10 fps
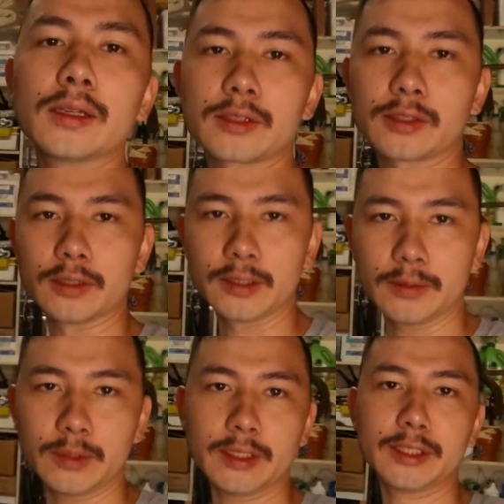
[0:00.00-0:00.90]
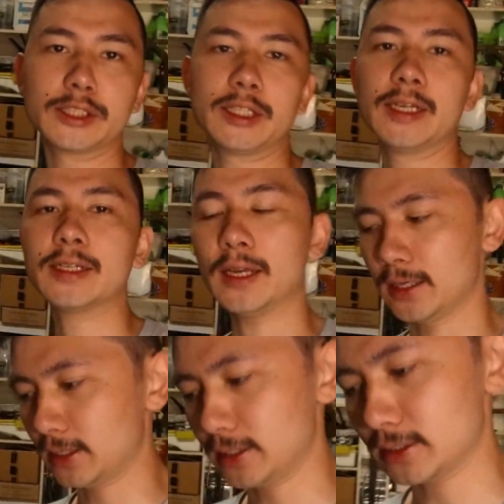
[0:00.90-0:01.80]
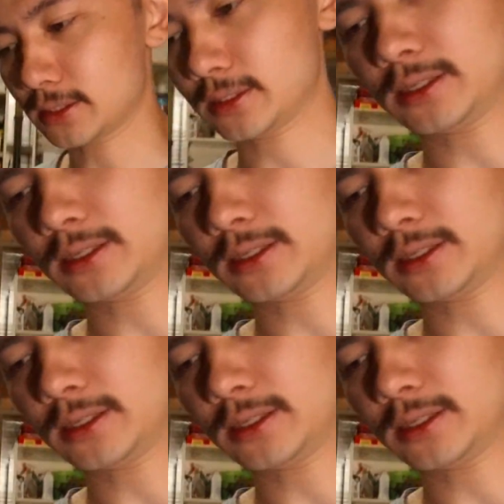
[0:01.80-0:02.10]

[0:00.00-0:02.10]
So we're here in the shed, and